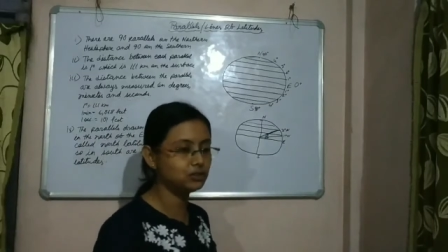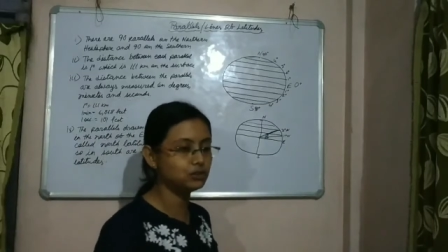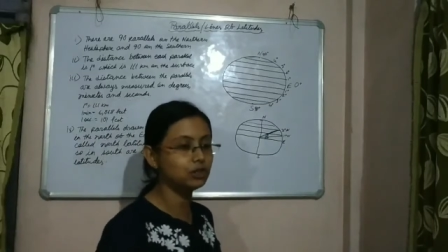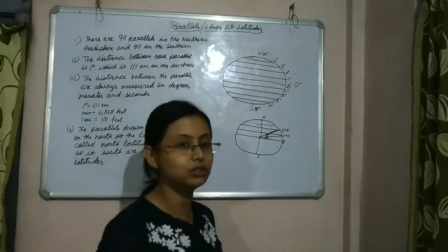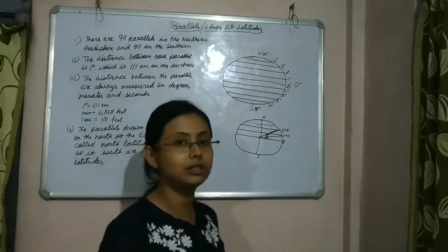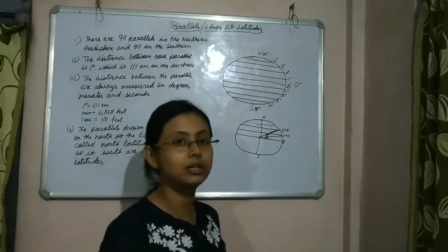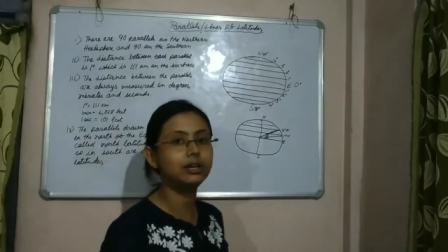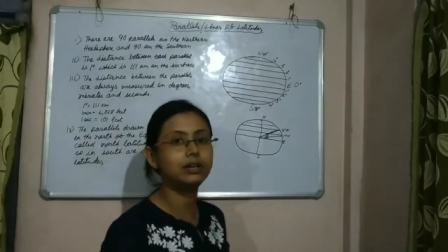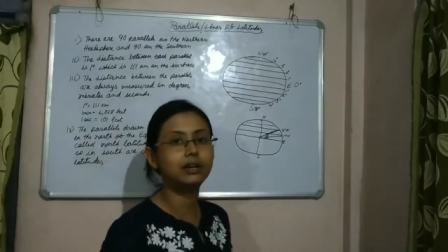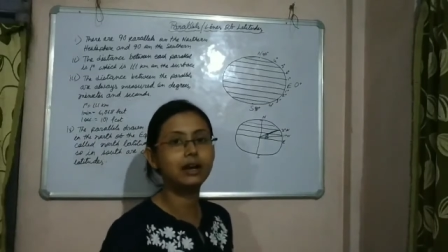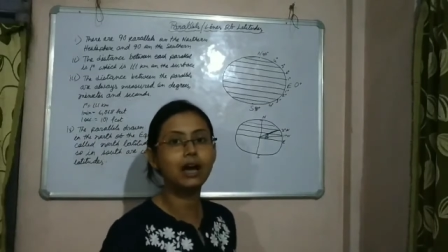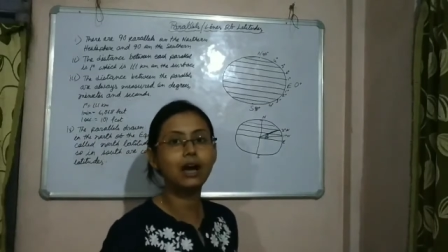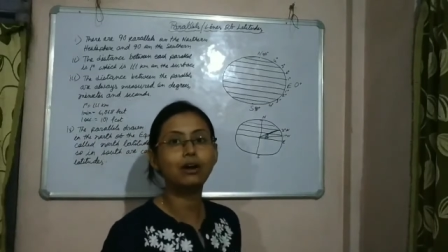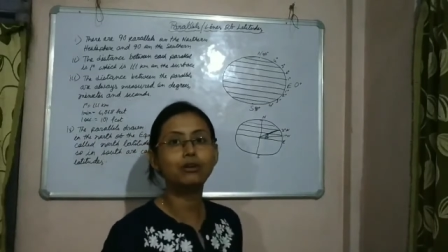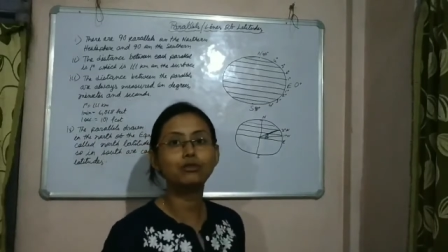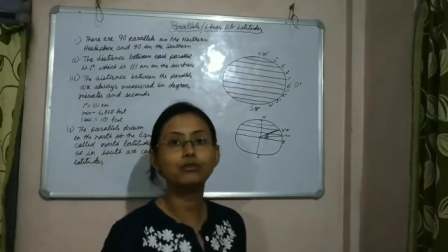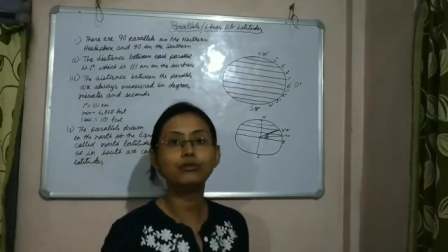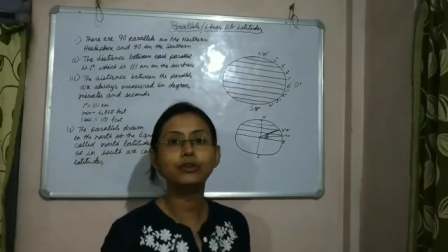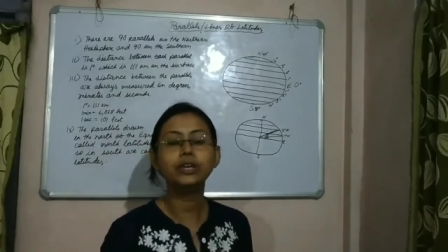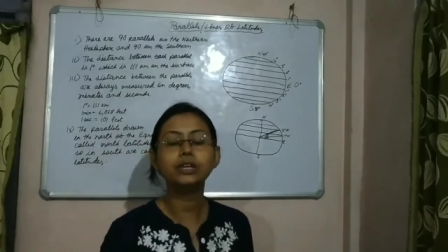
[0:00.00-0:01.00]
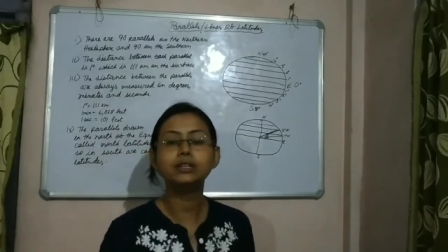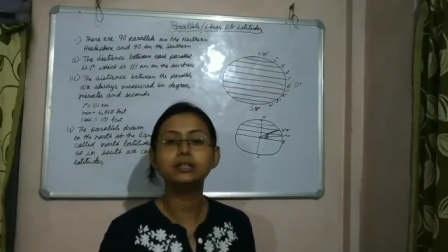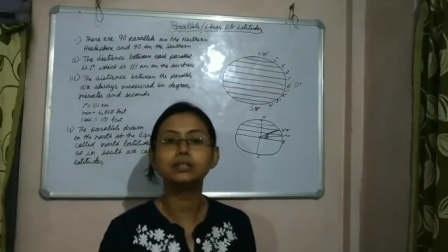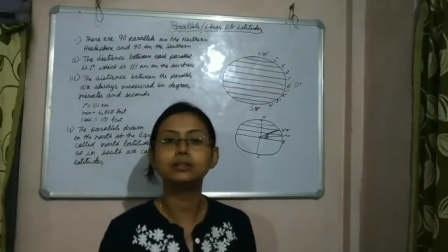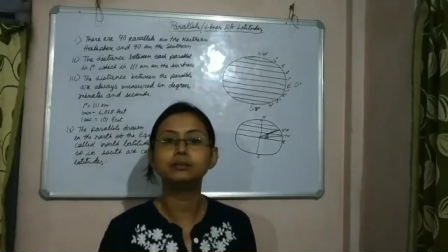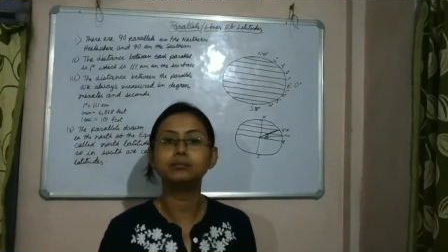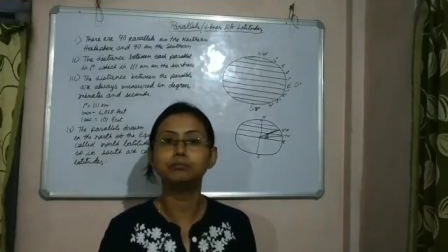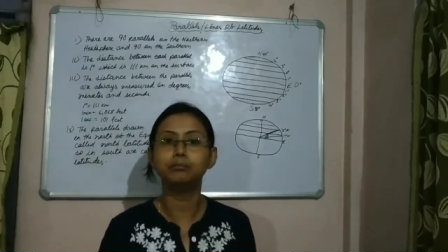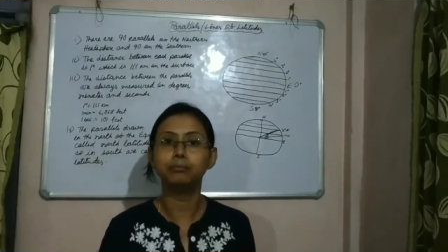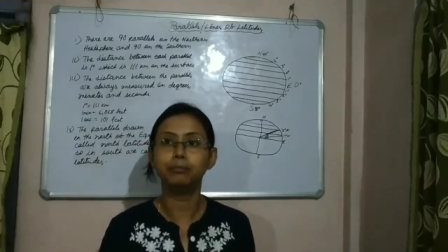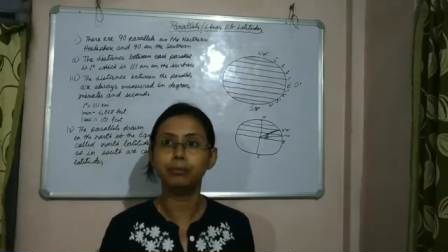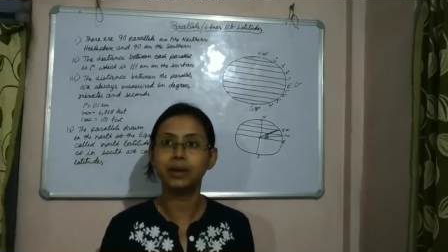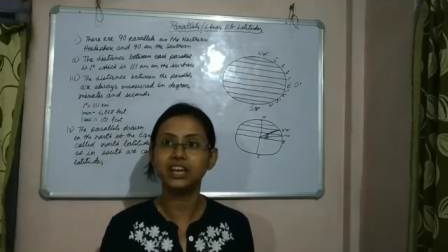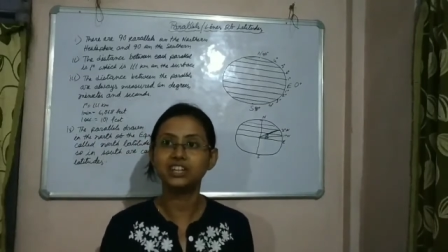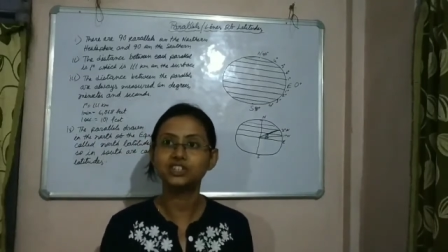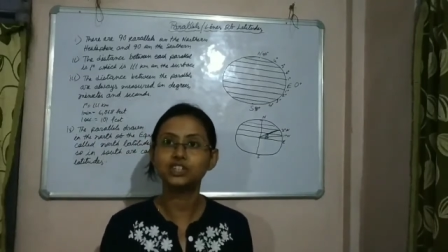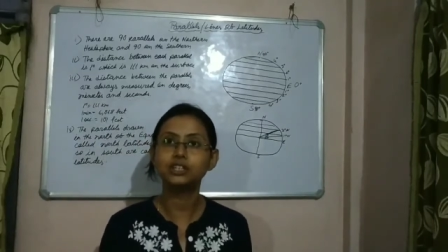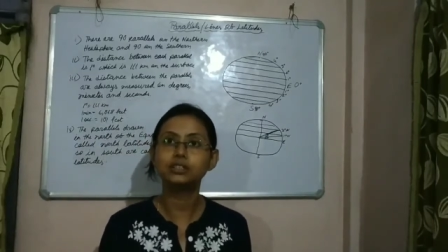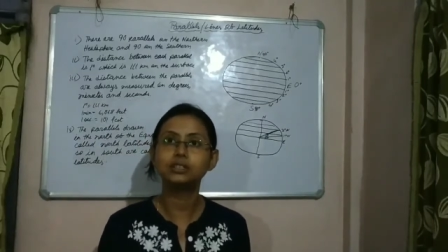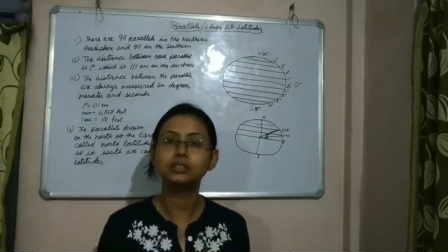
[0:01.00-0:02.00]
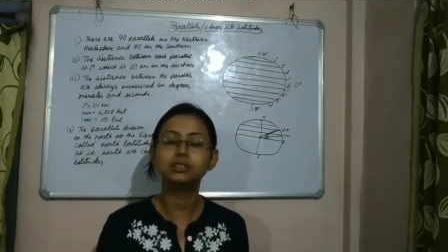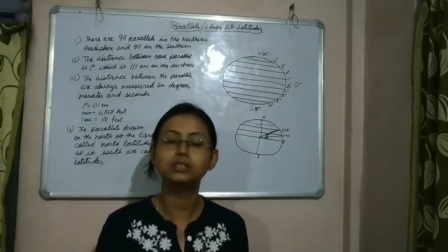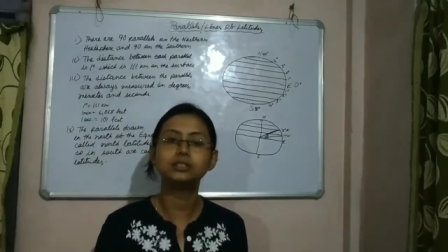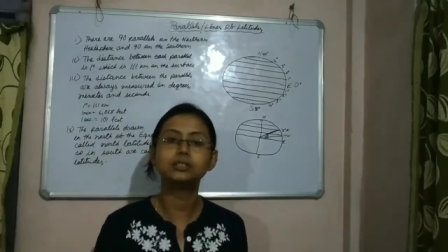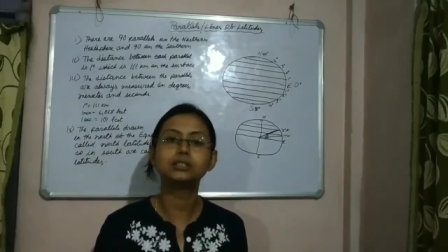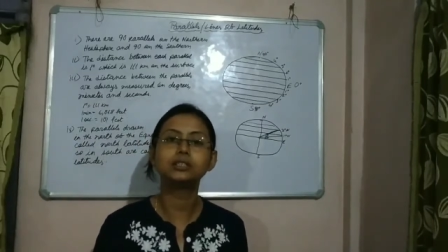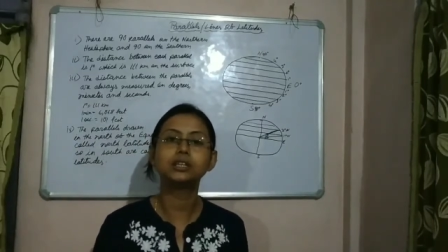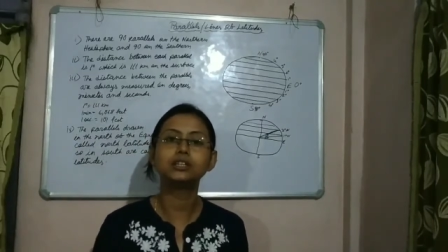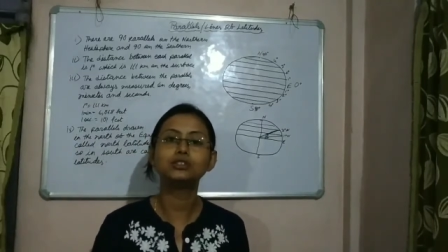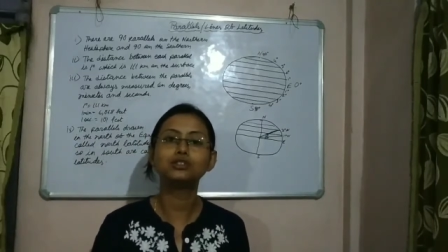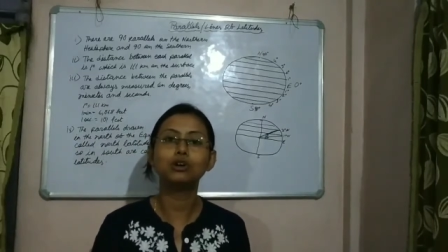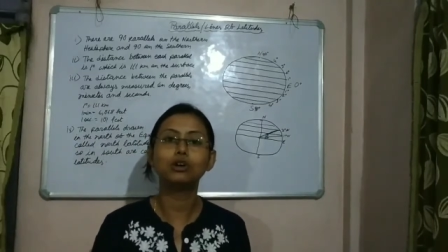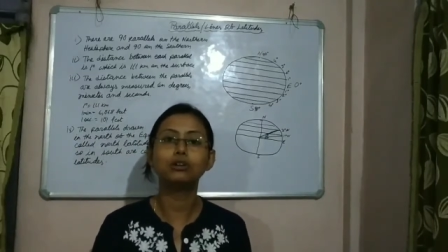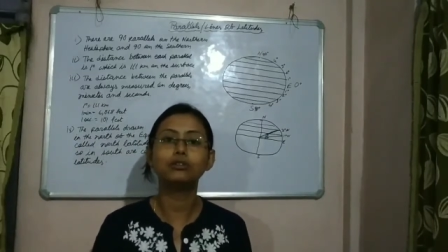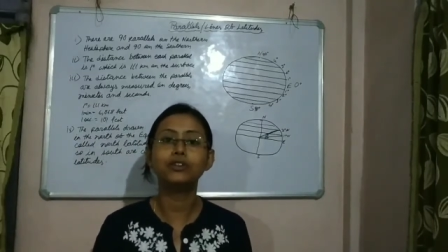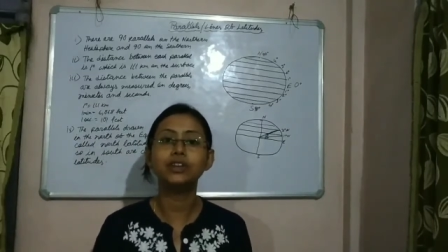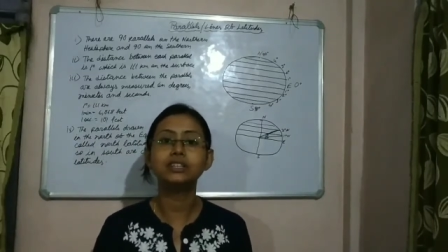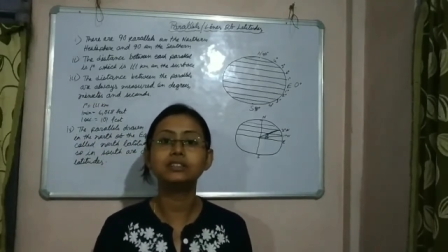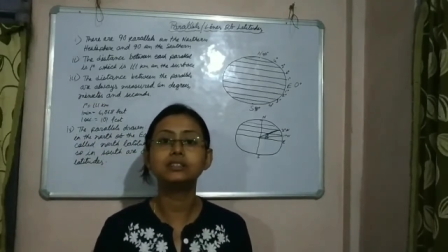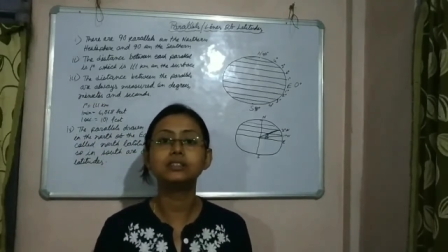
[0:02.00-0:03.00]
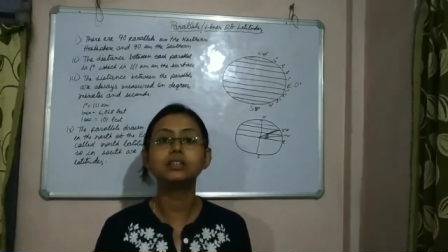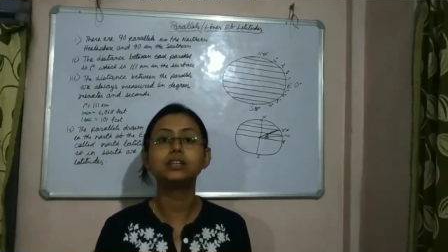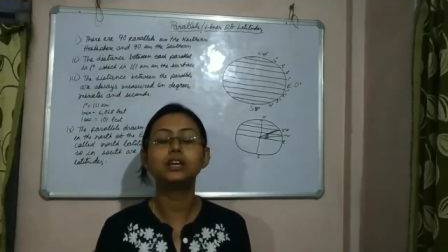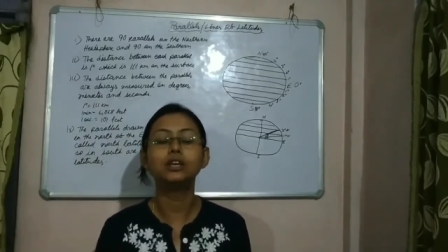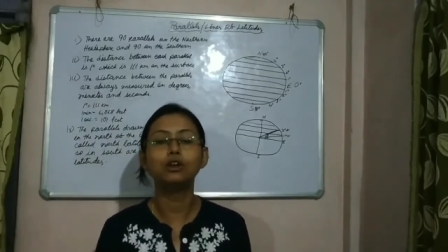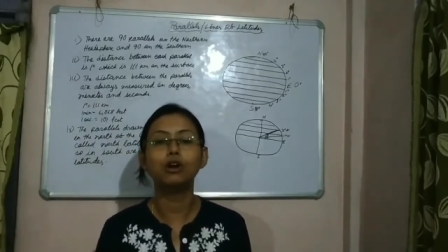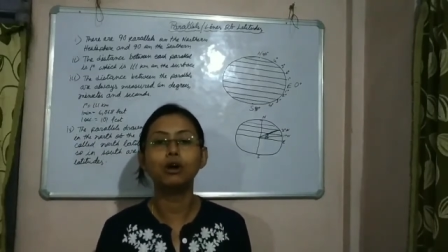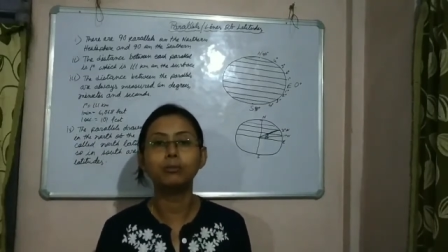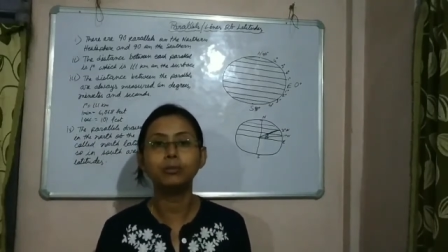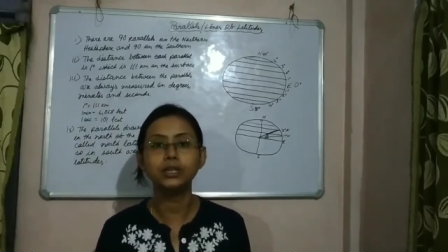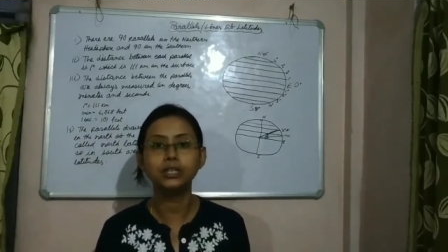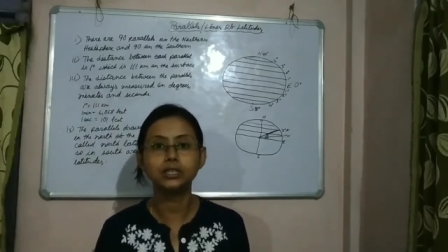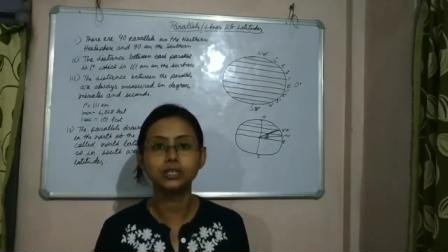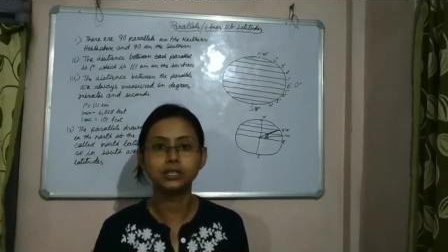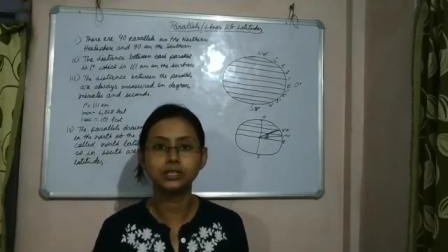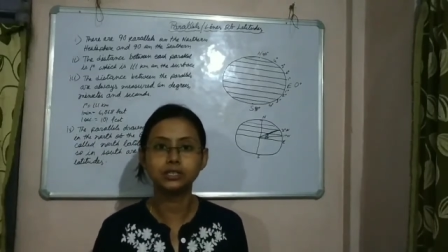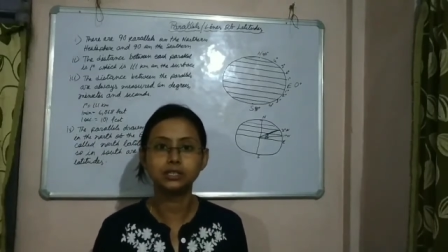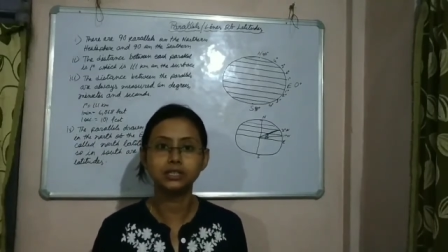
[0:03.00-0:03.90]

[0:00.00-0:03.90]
on the ground, we measure the distance always in kilometers,